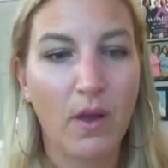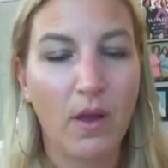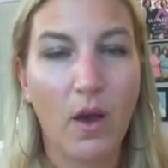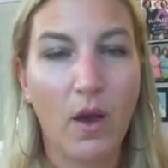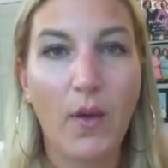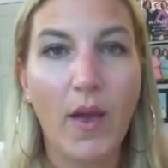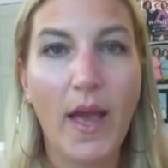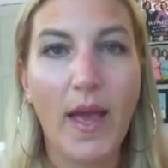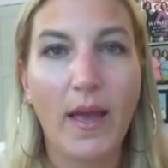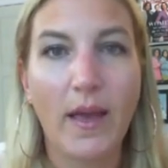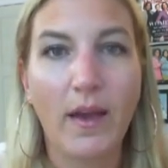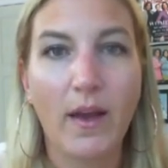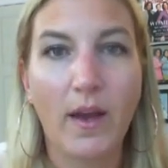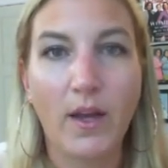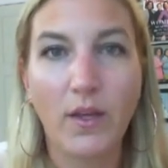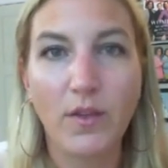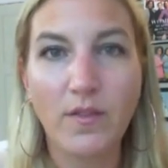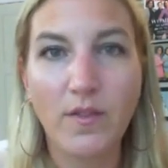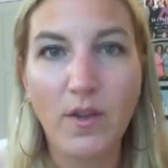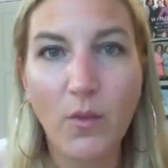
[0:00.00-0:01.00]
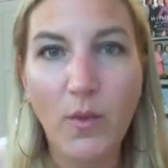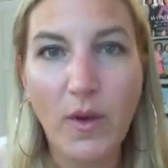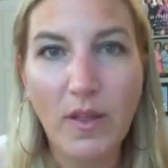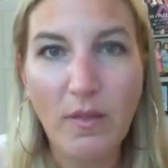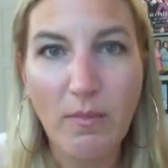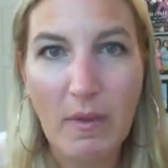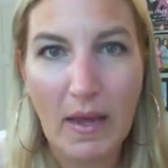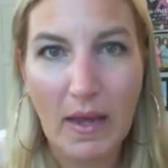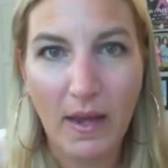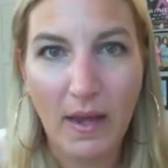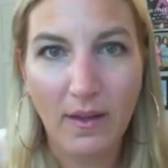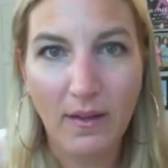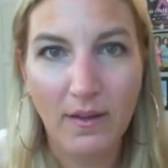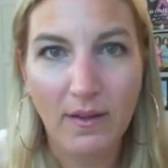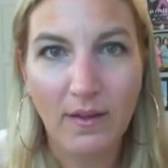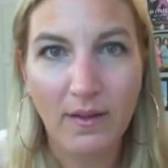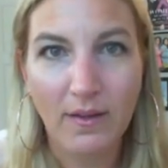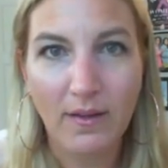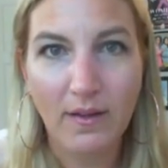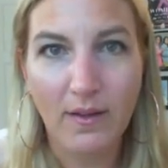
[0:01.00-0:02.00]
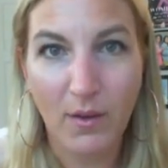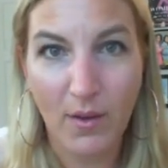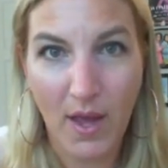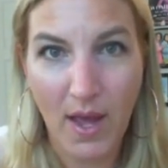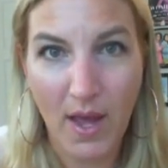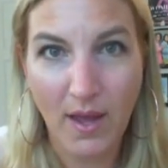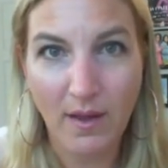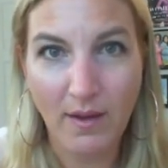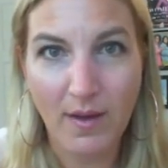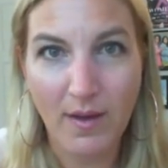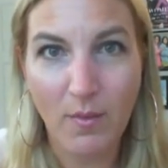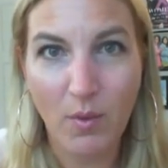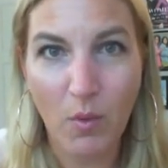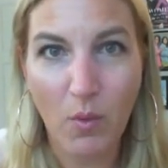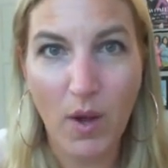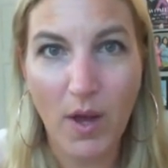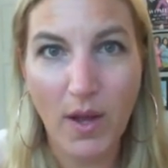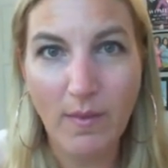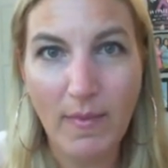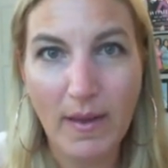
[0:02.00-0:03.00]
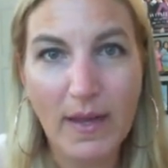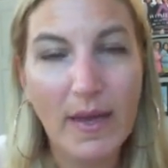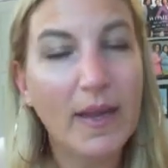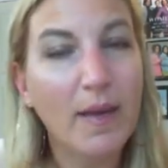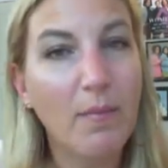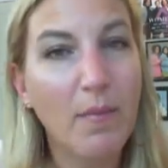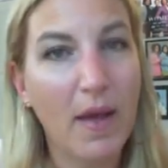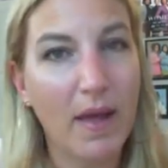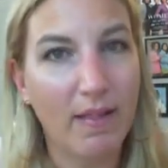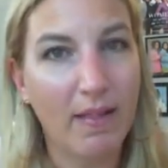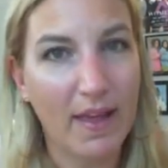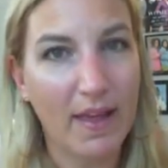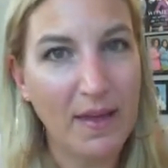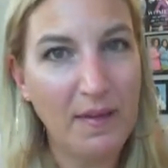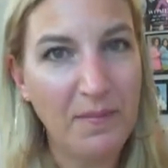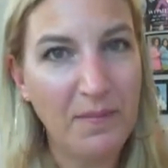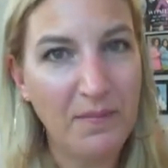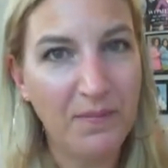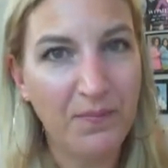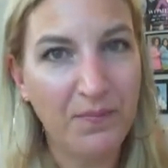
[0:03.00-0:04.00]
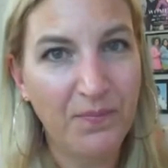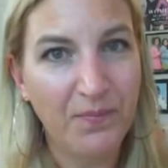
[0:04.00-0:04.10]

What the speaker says: Okay. Are you still with me? Okay. Number 1, make it compelling.